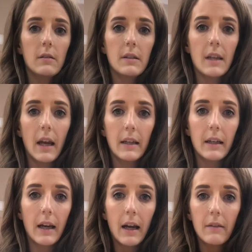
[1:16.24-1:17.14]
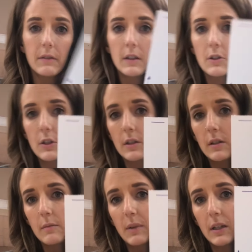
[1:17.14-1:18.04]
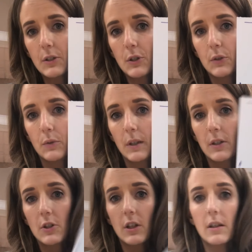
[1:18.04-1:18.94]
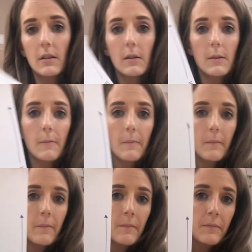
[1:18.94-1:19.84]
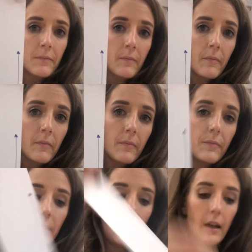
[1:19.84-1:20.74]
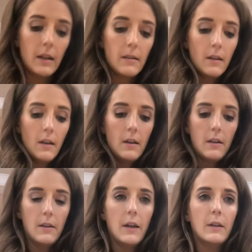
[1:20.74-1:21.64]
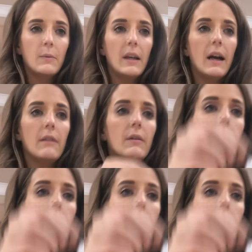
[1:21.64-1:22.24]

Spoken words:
10.5 inches by 2 inches. Okay, then we have a